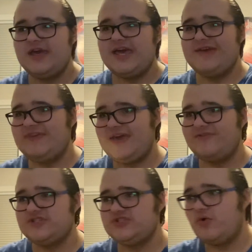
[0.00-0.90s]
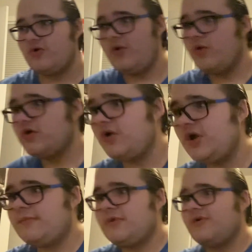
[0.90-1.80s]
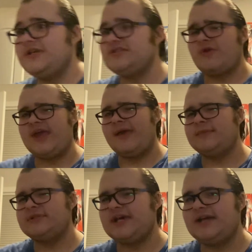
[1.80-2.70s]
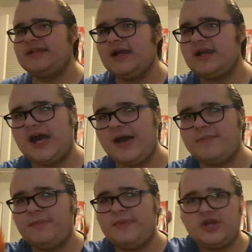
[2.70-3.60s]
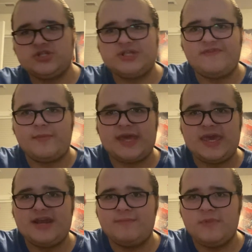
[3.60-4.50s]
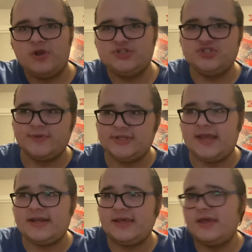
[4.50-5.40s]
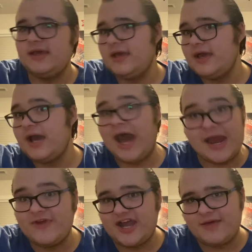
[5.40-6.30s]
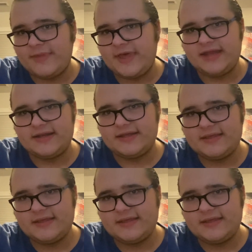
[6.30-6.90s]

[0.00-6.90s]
if you have it in store, or go on Murray's or Amazon.com and pick yourself up a can of Murray's Super Light. I recommend.